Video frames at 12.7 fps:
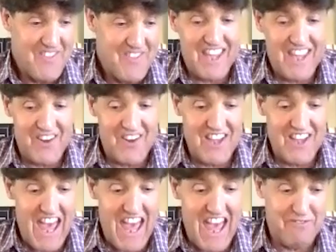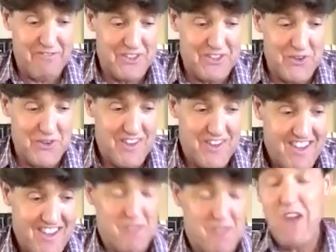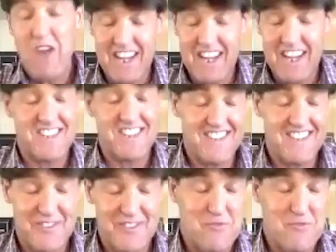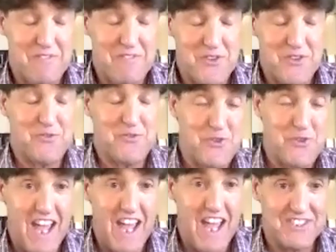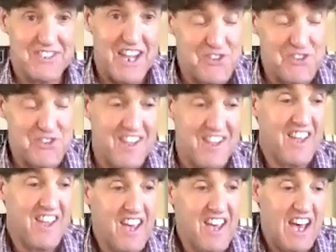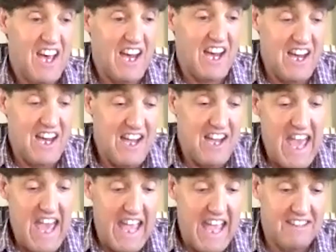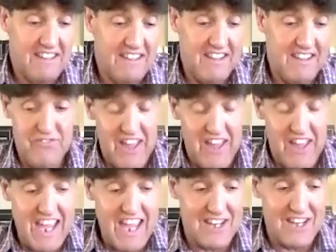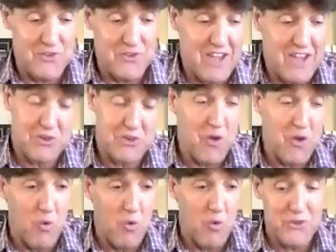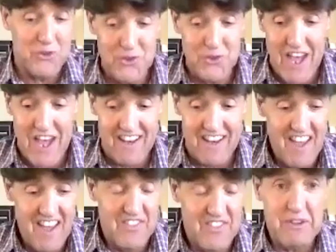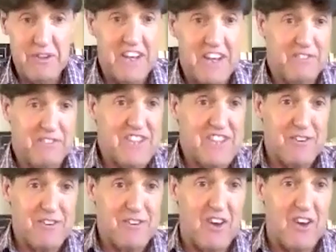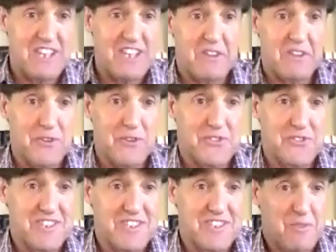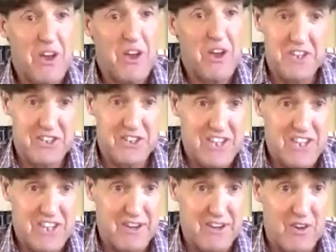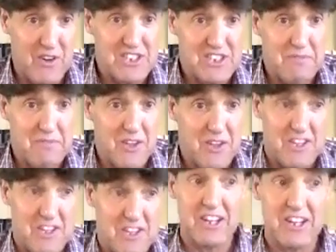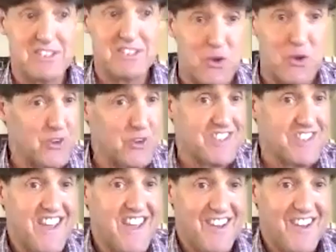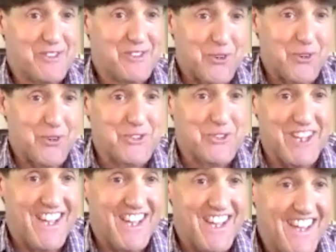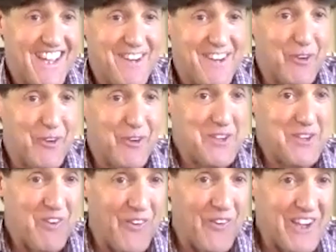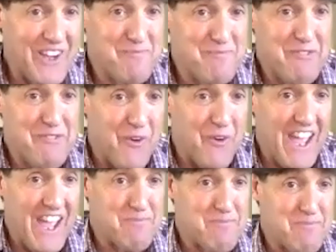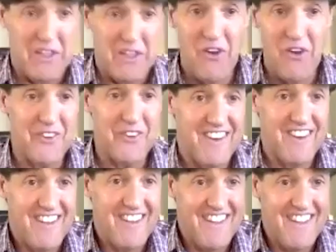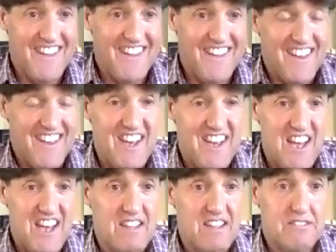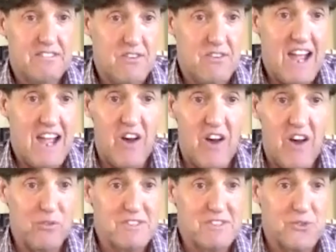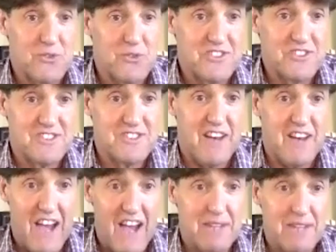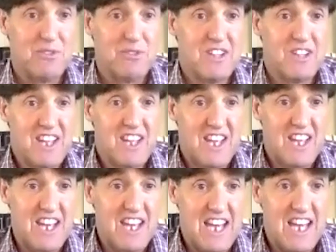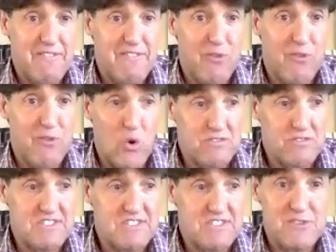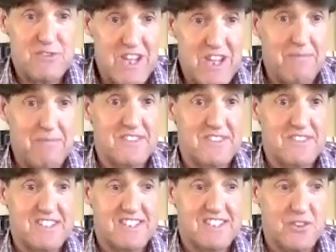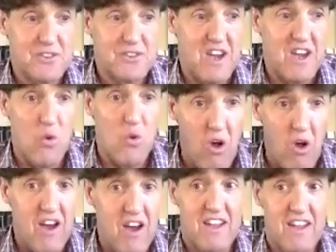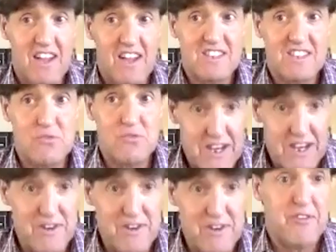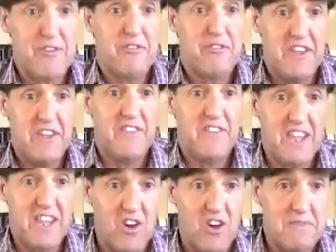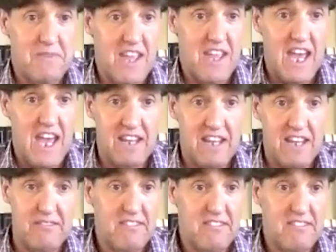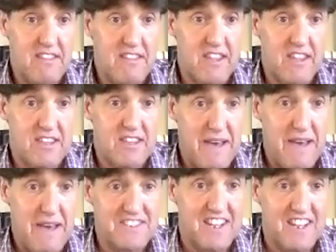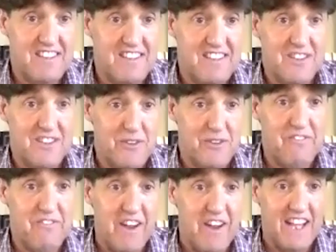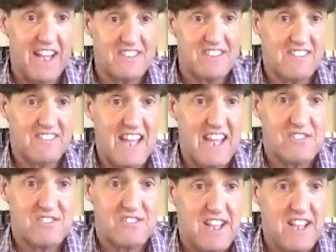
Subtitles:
they're going to have to raise the revenue through taxation. And if they can't do that or don't want to do that, then we're going to have to sacrifice something else. We don't need to sacrifice something else unless, of course, resources are fully employed beforehand, but they're not. There are idle resources available for central governments to acquire, to retrofit the economy, and the capacity to finance that